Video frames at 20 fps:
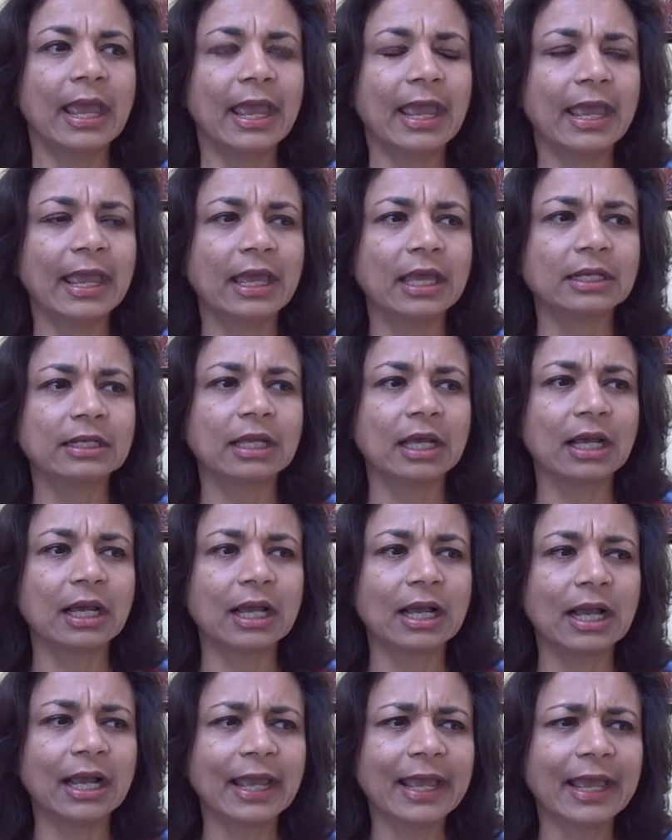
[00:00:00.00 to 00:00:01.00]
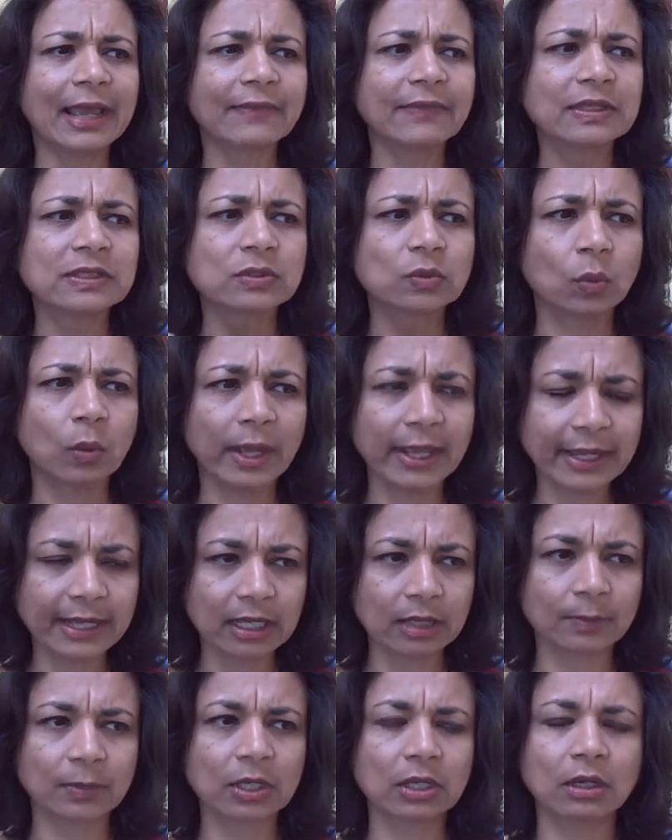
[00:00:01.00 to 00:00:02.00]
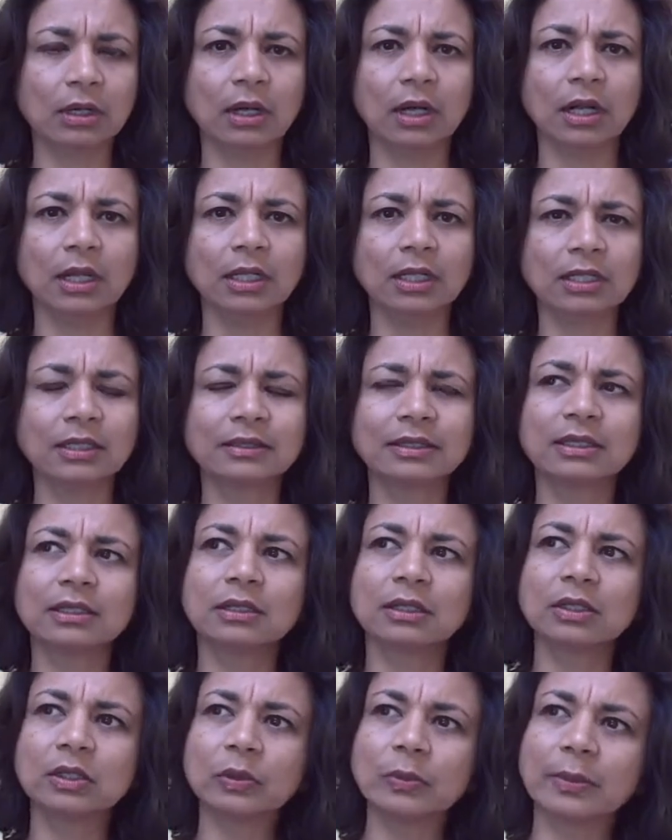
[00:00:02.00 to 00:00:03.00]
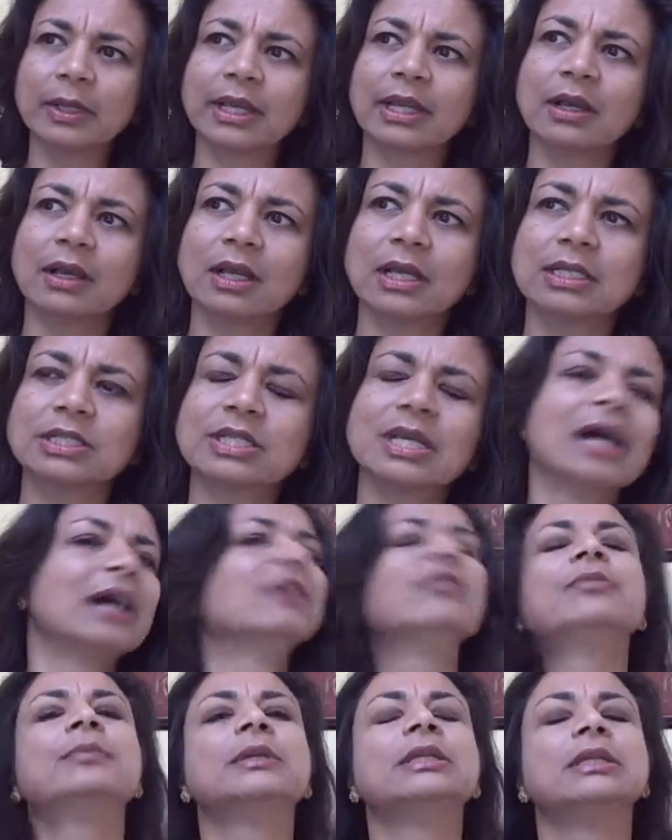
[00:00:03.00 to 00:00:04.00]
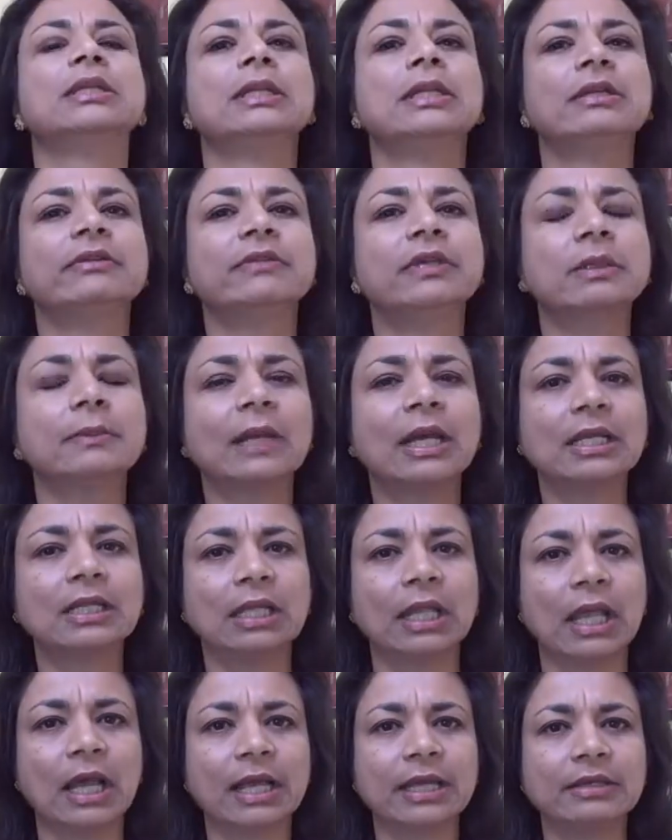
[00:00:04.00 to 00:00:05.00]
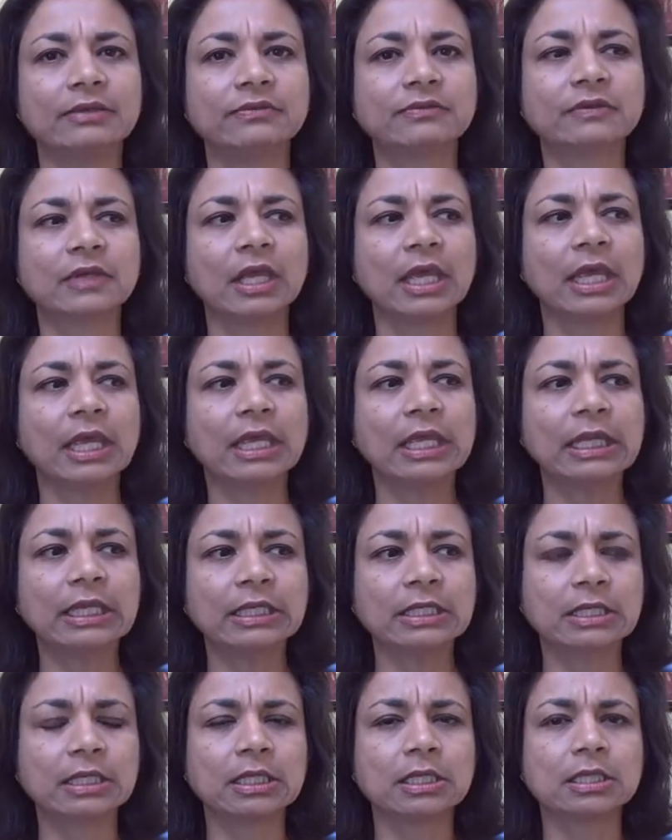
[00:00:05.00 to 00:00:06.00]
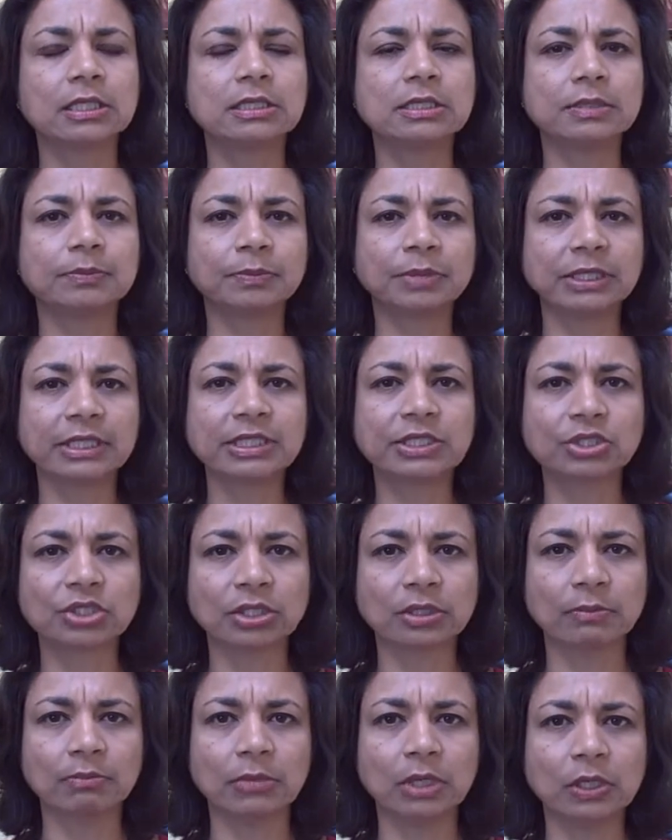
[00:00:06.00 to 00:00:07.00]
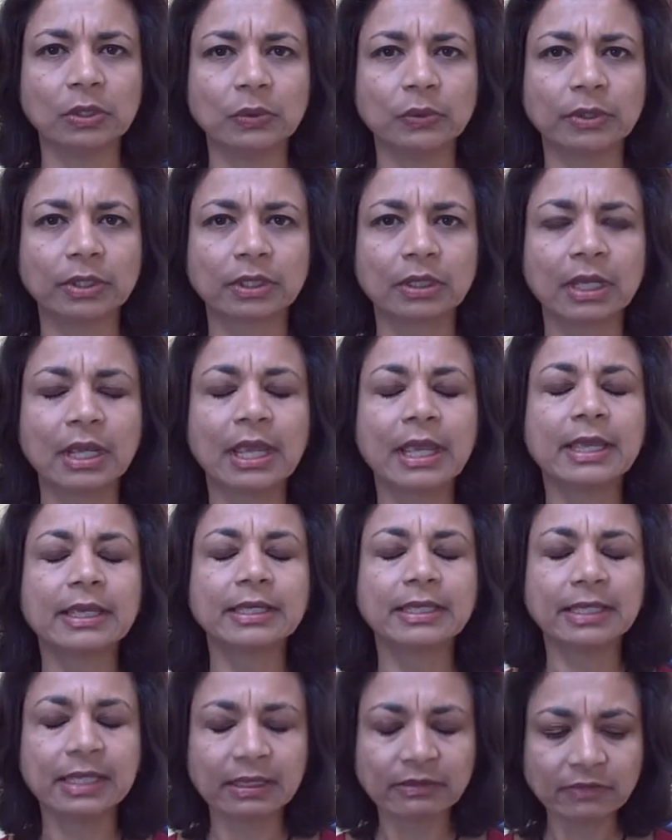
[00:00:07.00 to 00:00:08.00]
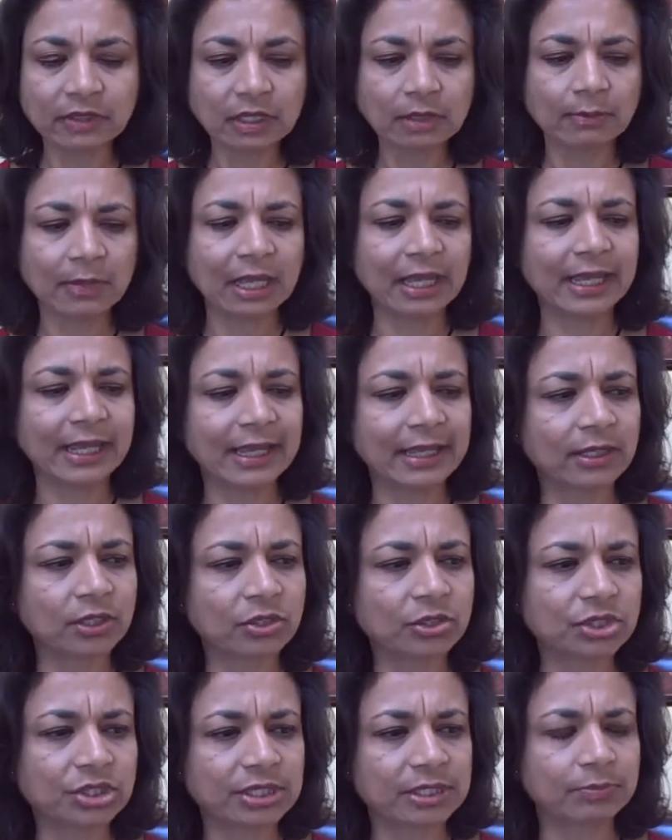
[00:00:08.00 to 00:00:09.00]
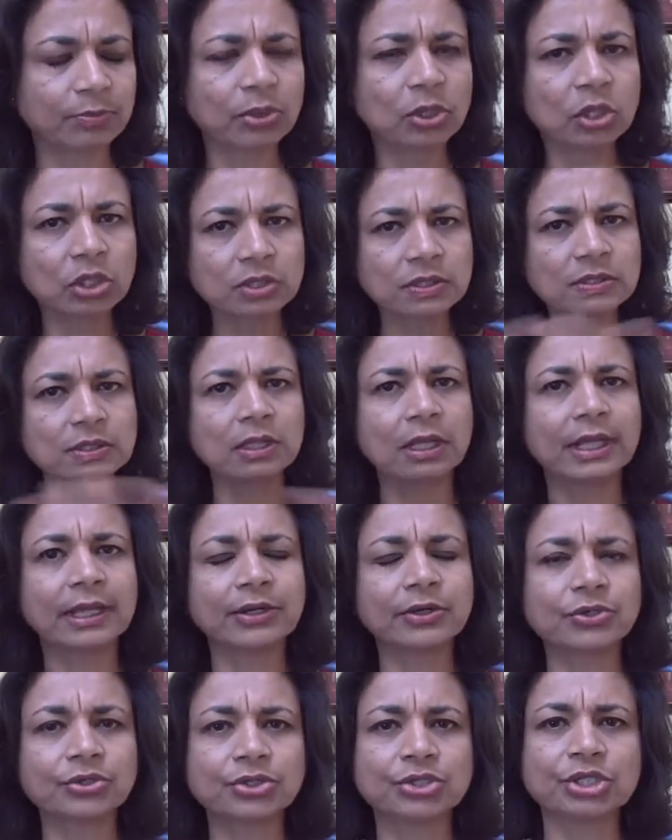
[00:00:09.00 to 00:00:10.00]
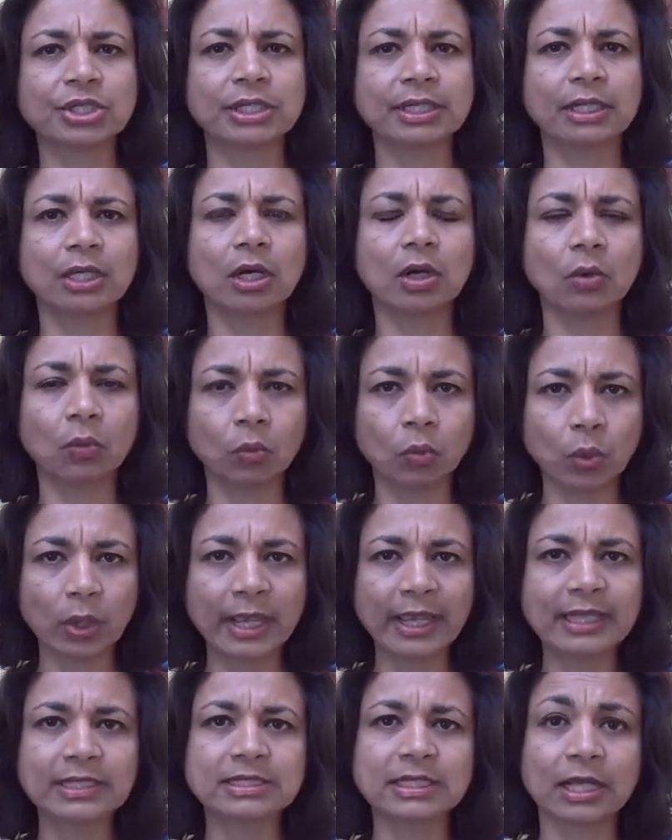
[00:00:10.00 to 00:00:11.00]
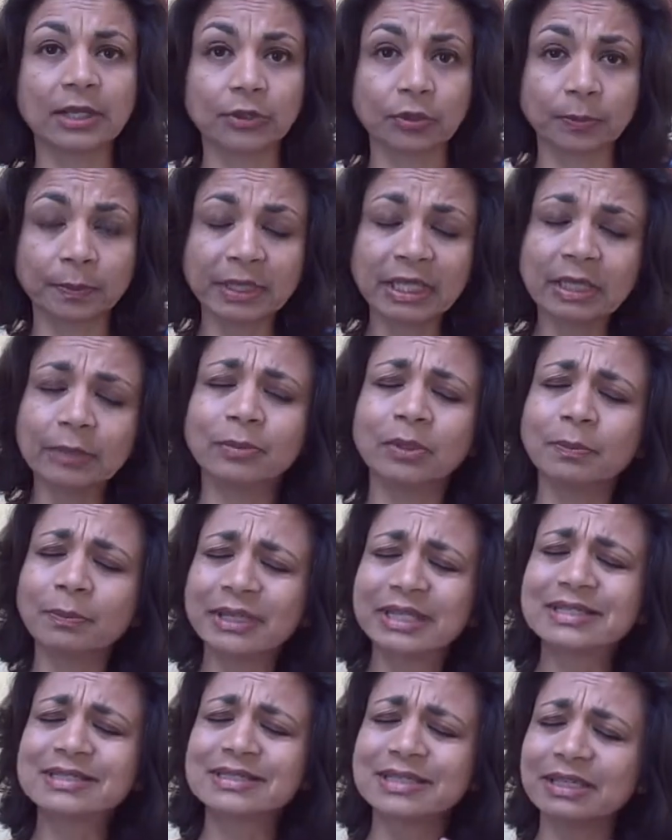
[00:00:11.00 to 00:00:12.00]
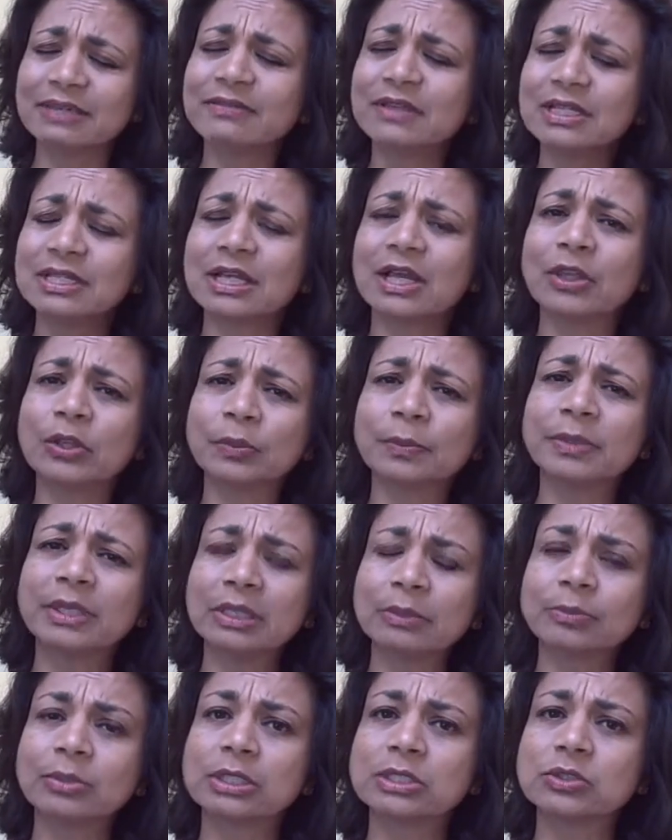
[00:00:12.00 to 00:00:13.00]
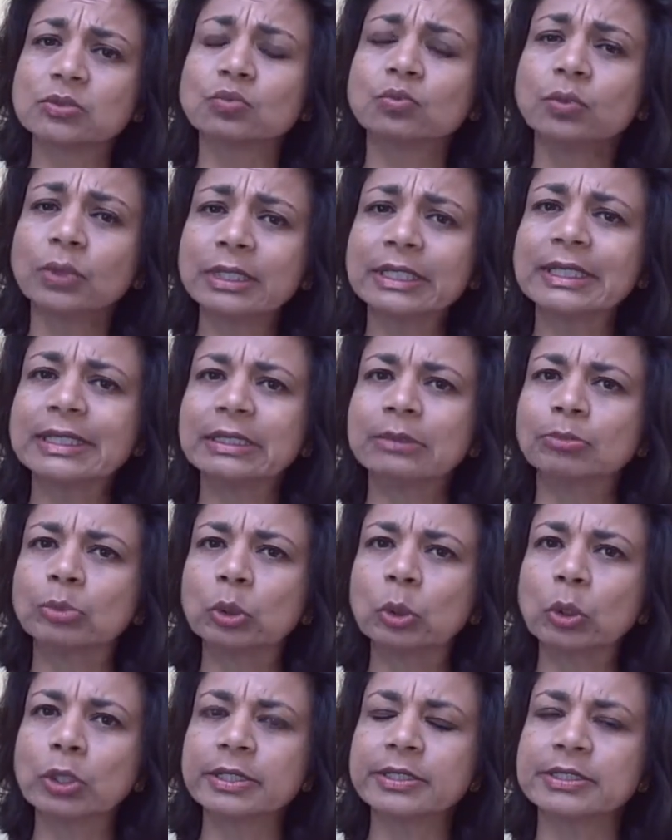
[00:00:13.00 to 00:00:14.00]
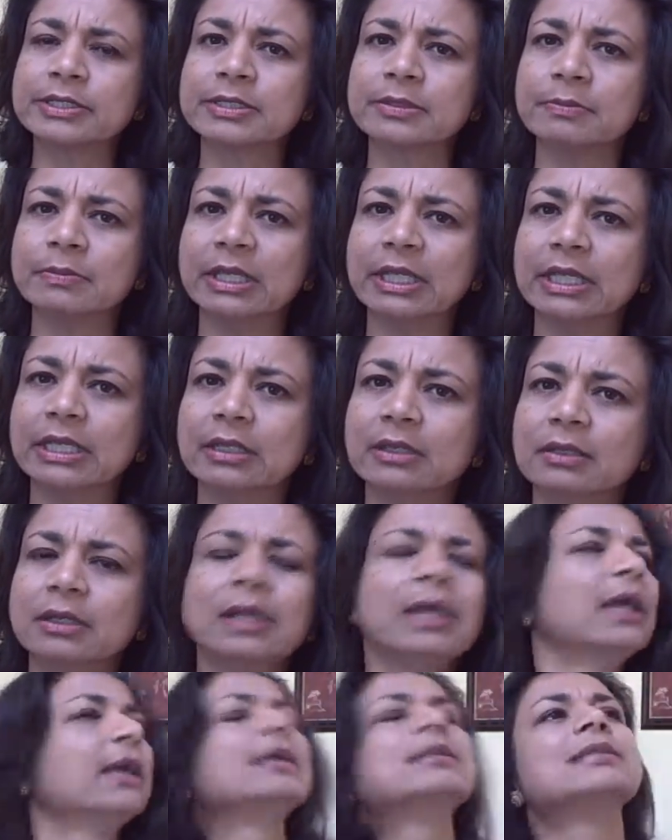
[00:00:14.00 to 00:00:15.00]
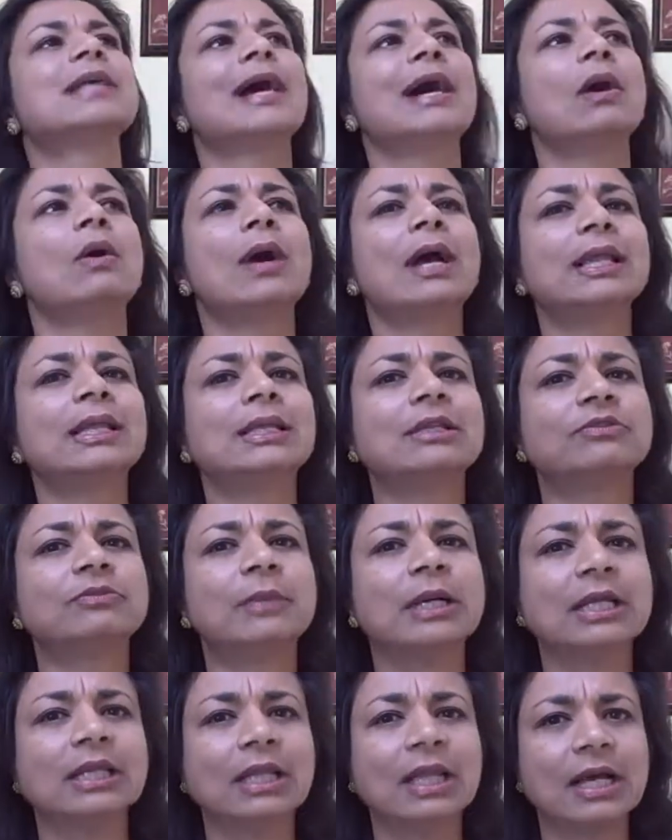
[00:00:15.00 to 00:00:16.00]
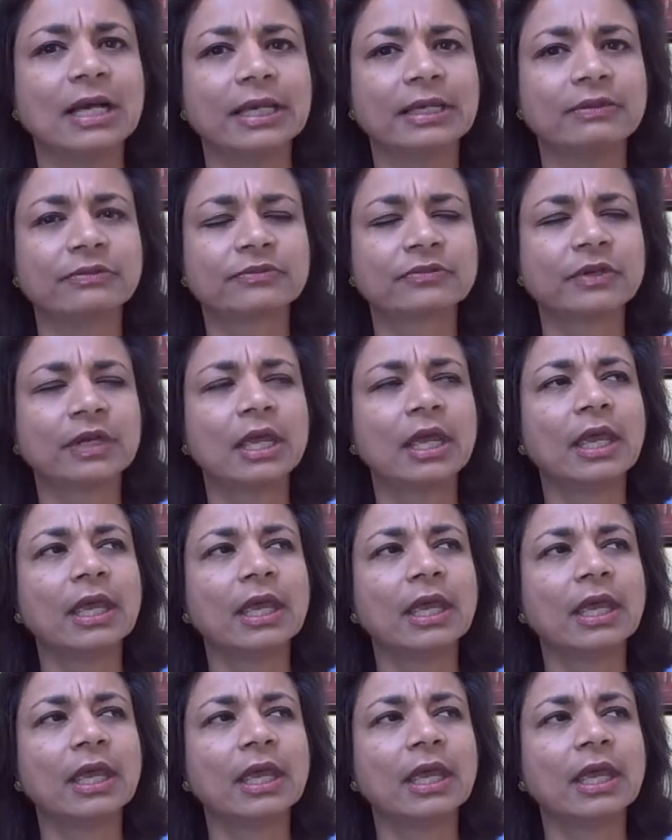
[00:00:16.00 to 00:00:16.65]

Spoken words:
And I had this wake-up call that, oh my gosh, I've been living my life in depletion mode, giving my energy, personal energy, away to other people, because giving to other people is really important to me. It's how I live my life.